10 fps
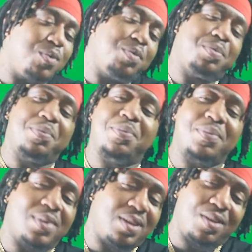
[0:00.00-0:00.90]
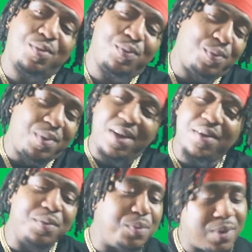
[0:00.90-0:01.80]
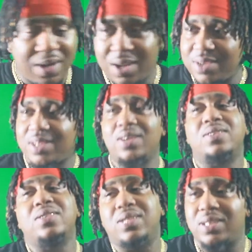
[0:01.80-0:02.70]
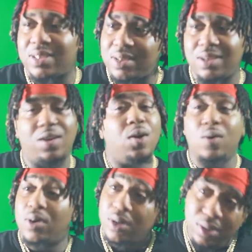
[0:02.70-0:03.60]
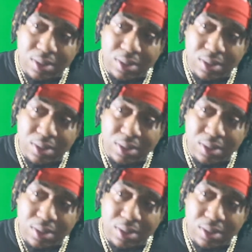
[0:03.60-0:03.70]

YouTube, yeah. wherever you want to go search it, just Google.